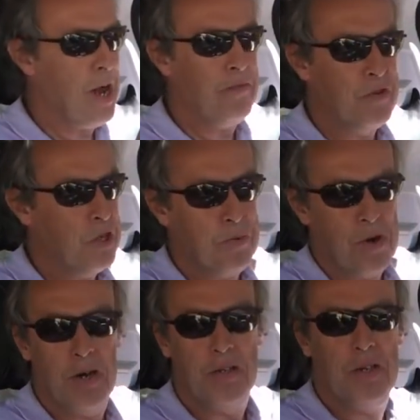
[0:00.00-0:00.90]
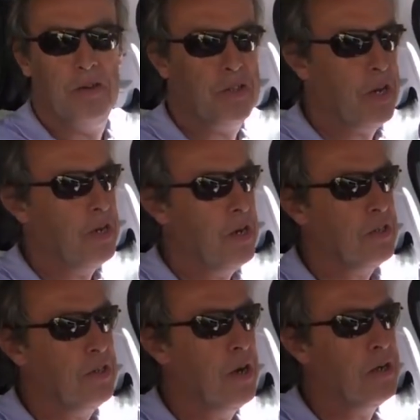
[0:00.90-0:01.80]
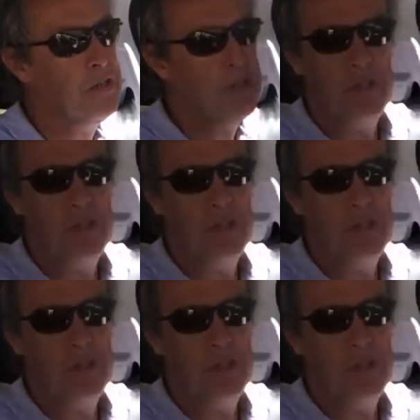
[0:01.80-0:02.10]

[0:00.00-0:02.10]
average price they were saying last night is